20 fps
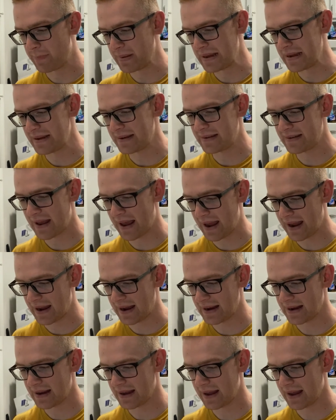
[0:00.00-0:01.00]

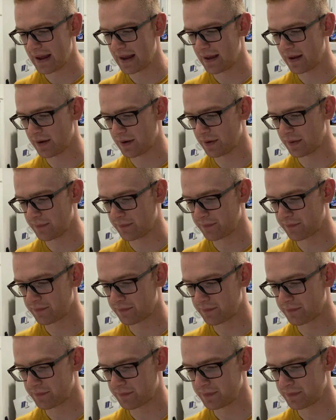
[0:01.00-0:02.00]
Betaine
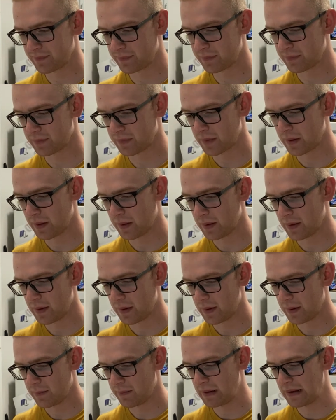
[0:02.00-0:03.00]

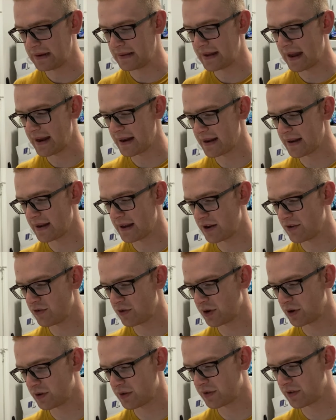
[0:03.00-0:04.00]

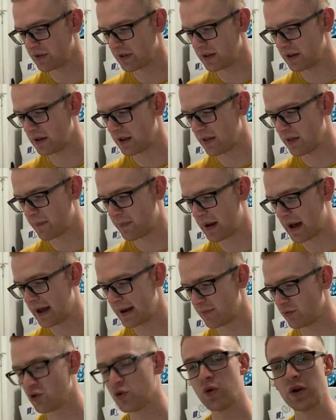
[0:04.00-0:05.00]
anhydrose, a little on the
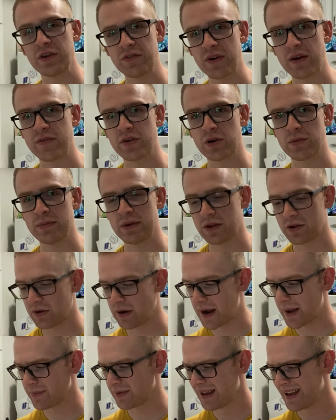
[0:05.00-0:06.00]
bottom, 2,500
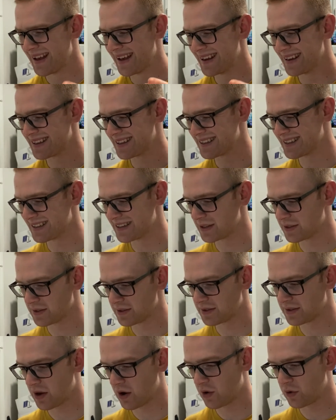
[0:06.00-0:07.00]
milligrams,
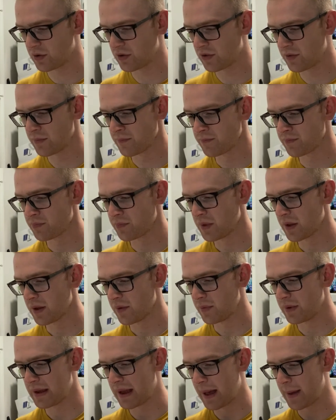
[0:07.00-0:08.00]
clinical dose.
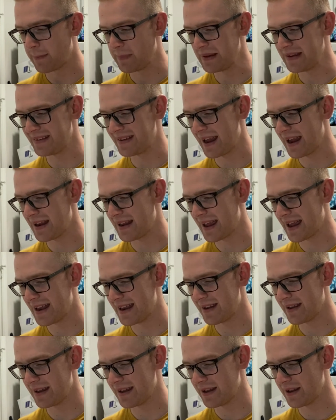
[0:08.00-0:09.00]
We got
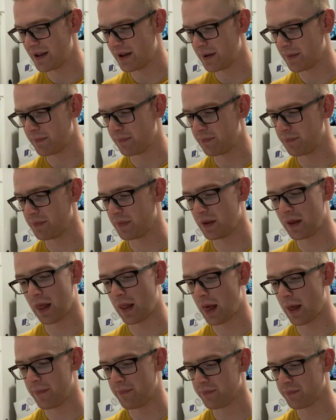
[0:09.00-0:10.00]
betaine
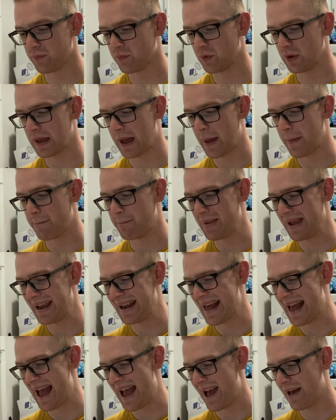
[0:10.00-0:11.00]
we got
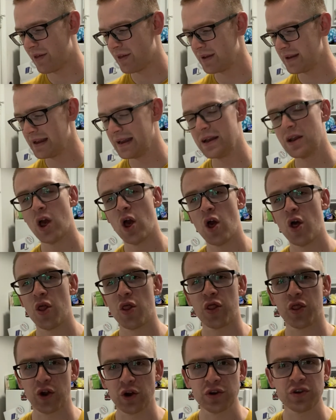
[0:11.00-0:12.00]
beta-alanine,
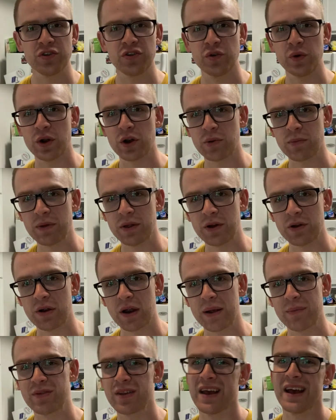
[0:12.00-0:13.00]
3,200
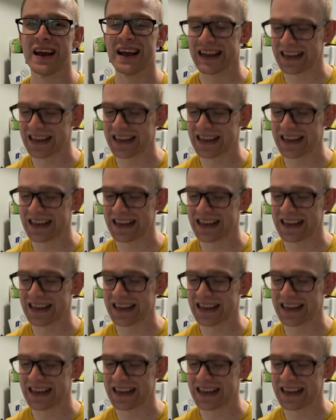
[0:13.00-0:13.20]
milligrams,